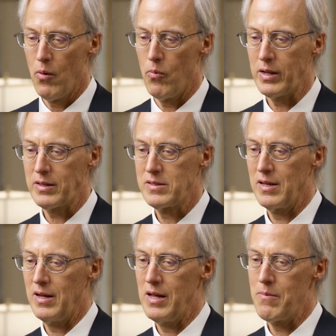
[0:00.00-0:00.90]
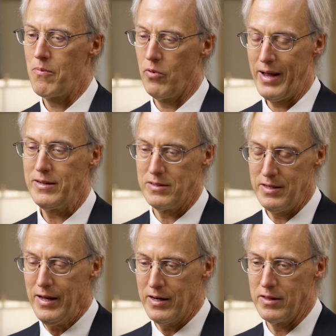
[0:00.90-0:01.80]
what, uh, what I
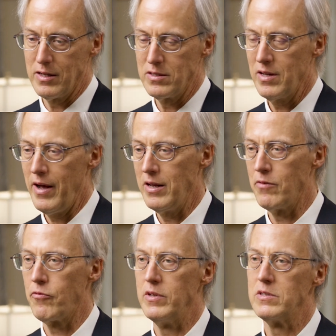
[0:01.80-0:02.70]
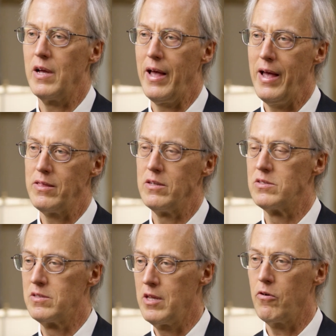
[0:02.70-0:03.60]
did in the design inference, I had
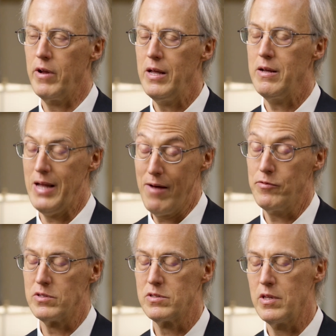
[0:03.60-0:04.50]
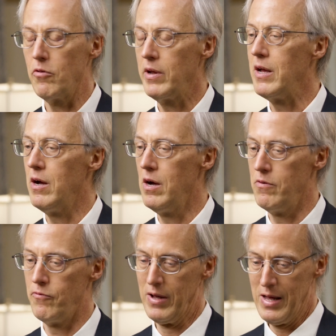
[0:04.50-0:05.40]
this theory, have this theory
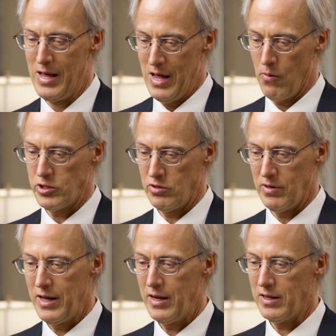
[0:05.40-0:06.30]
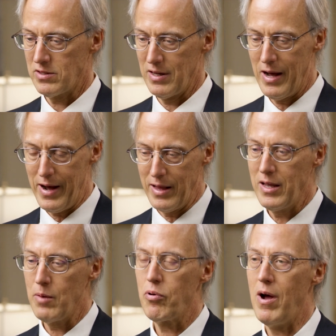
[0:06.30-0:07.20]
of what you need is a
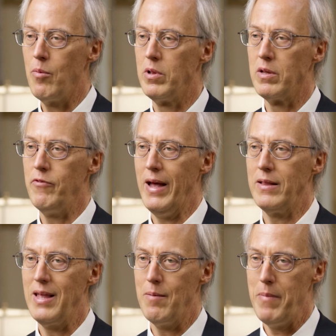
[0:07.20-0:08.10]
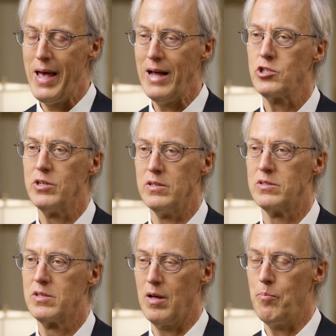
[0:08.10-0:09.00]
highly improbable event that
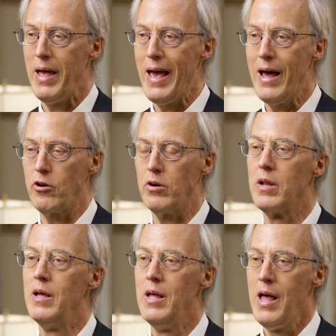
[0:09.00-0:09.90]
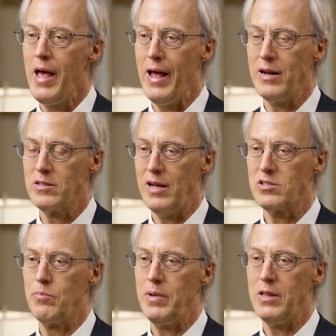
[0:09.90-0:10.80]
matches a pattern, and it
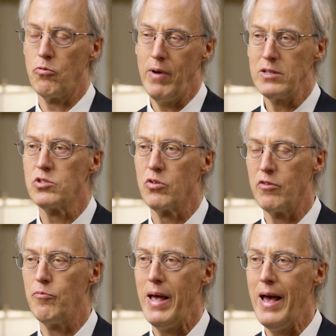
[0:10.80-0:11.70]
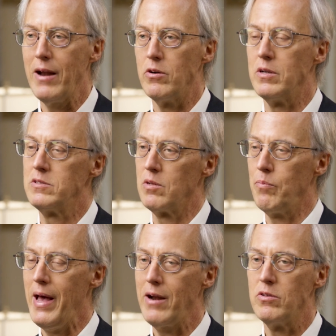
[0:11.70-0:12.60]
has to be the right sort of pattern. It's a
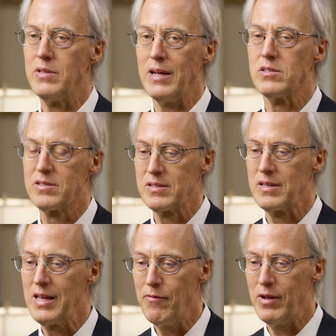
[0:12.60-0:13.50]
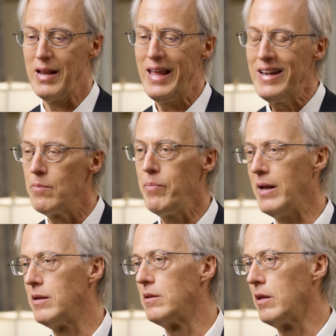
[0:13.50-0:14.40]
pattern that's given
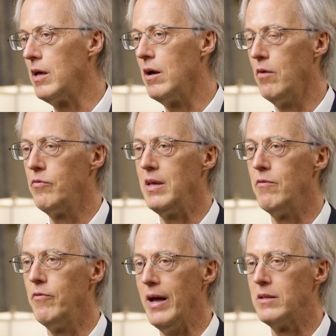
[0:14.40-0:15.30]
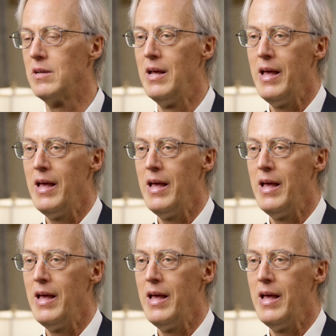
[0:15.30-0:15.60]
independently of the event.